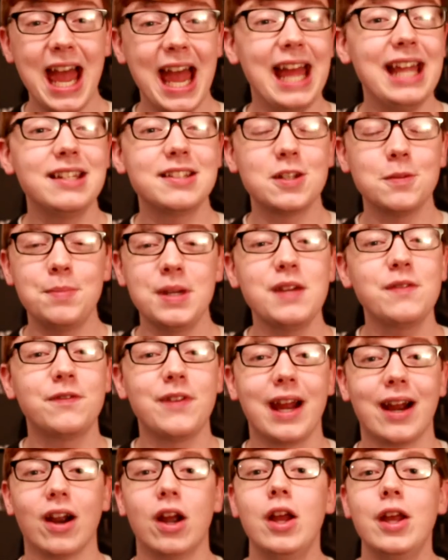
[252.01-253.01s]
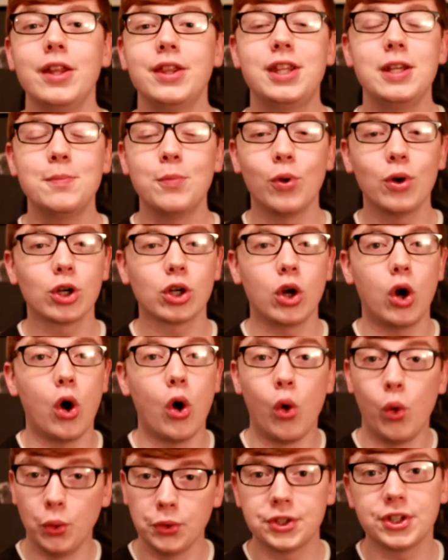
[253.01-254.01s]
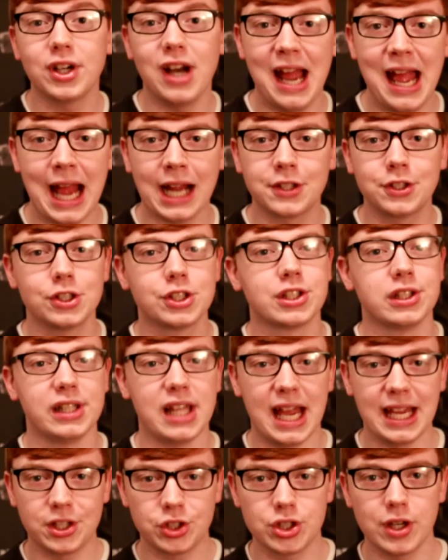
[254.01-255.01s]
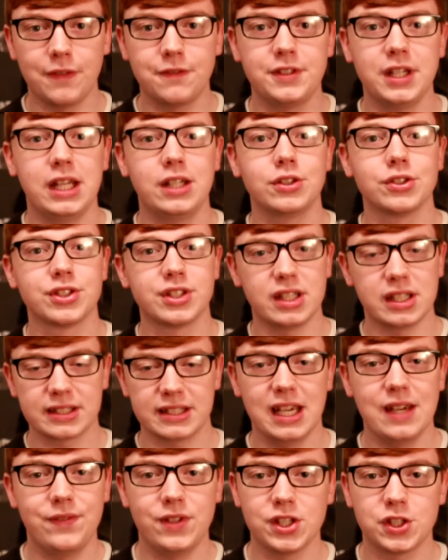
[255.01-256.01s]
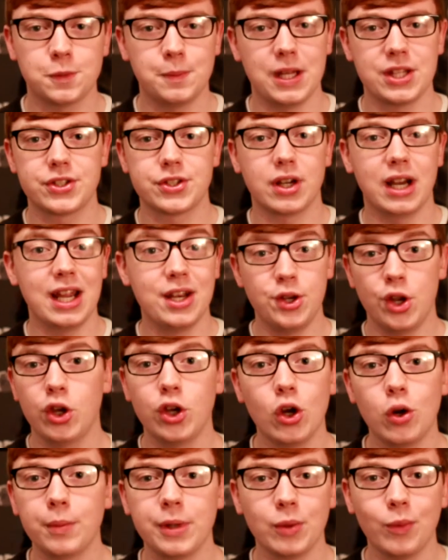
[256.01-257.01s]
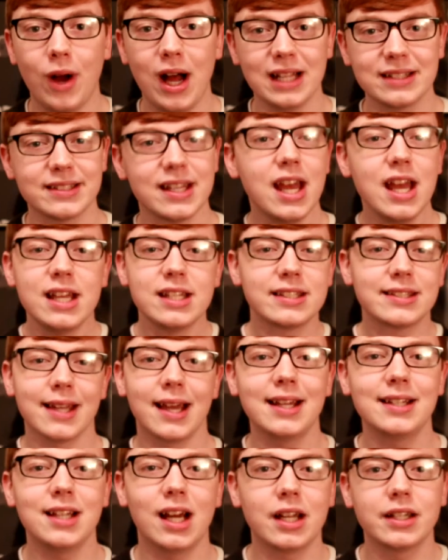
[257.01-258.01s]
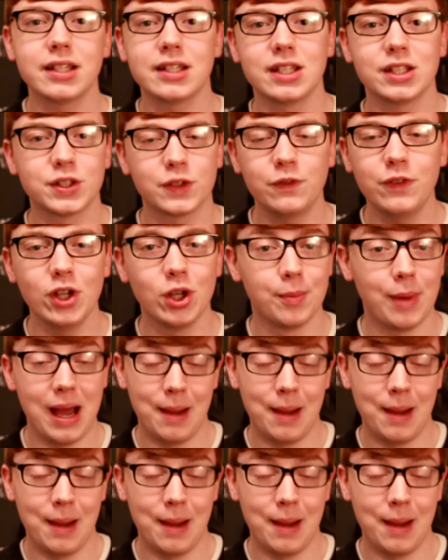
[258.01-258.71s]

and to be fair, the more older actors like Jeff Daniels and Octavia Spencer and Naomi Watts signed onto this film.